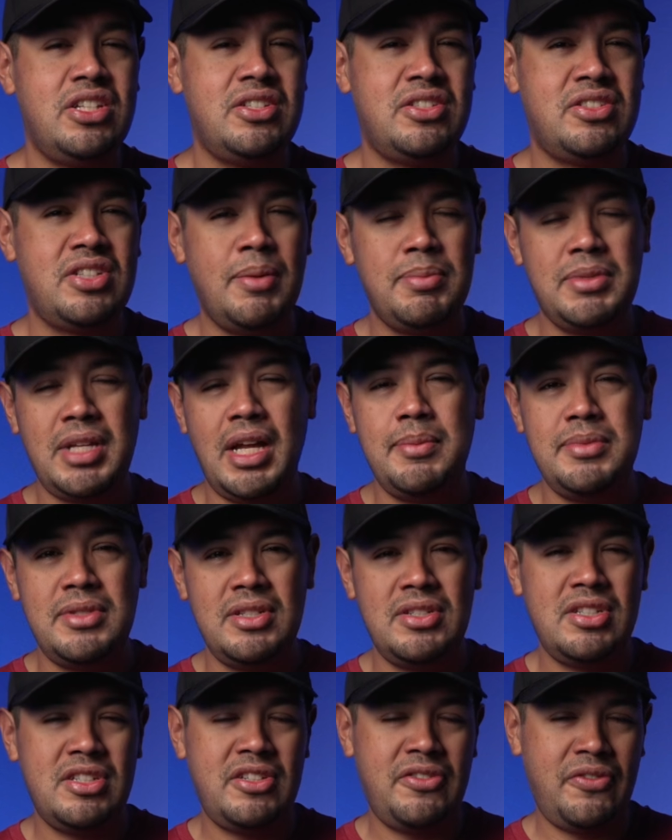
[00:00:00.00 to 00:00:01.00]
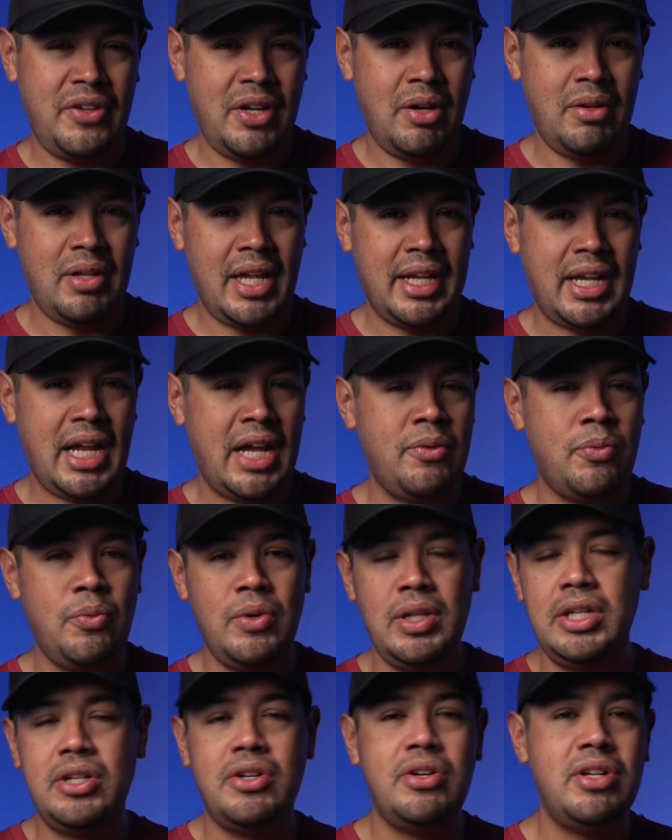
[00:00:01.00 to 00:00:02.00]
Sometimes it just felt like I
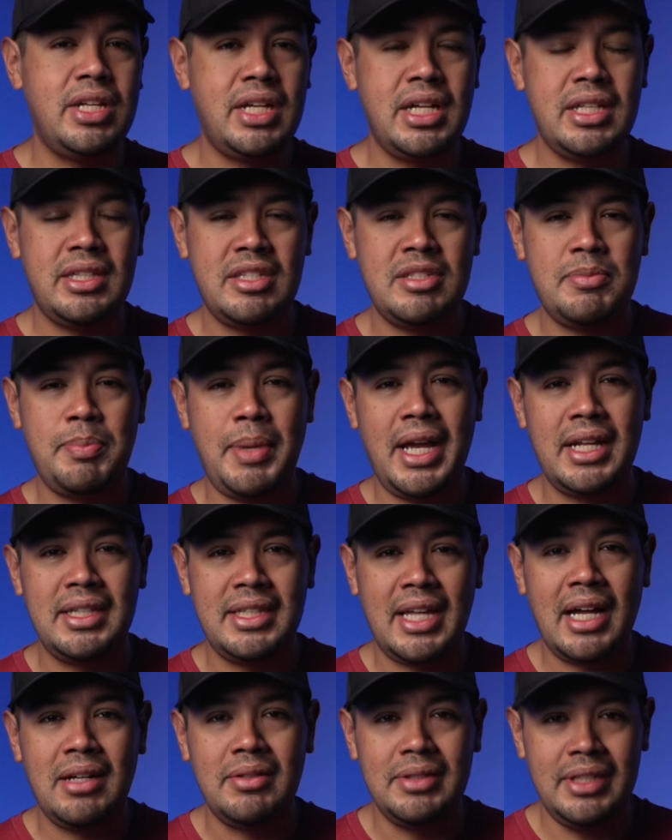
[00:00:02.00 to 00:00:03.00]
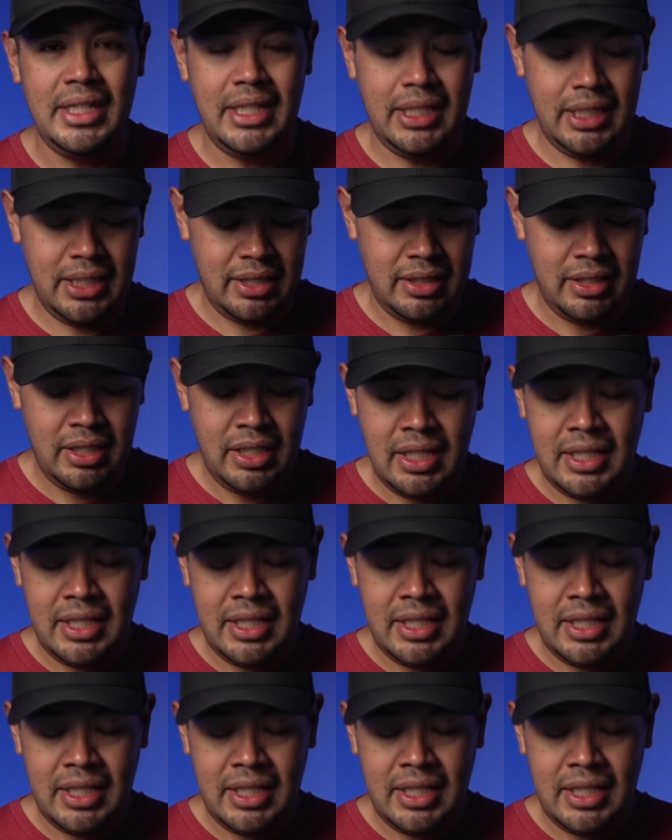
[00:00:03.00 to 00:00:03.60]
really couldn't get this bag dialed in.